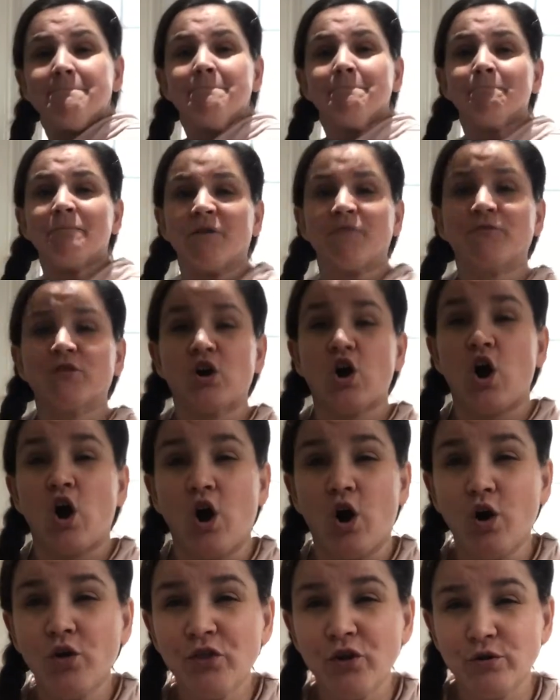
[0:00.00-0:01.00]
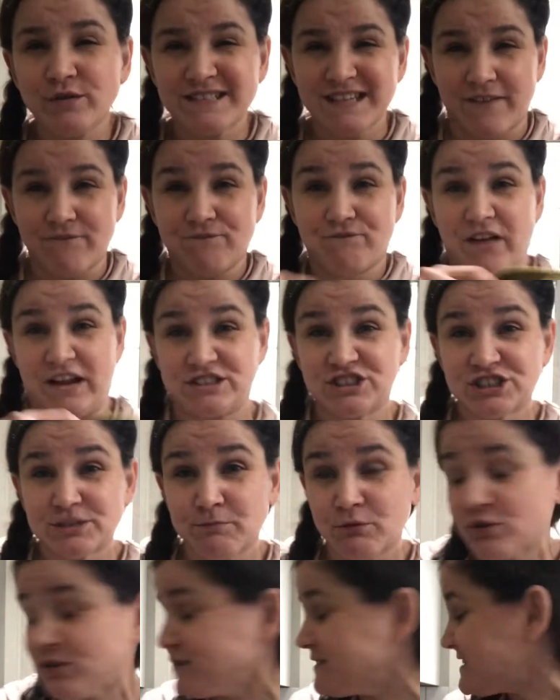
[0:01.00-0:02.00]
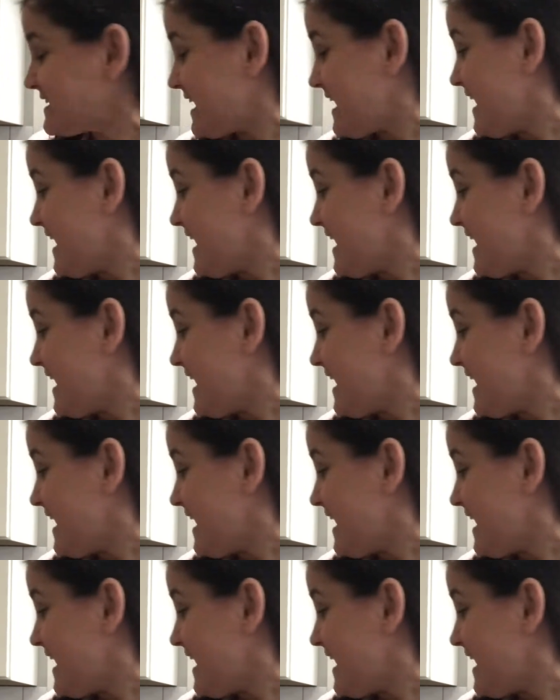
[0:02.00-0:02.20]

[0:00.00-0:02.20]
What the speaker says: But for all those vegetables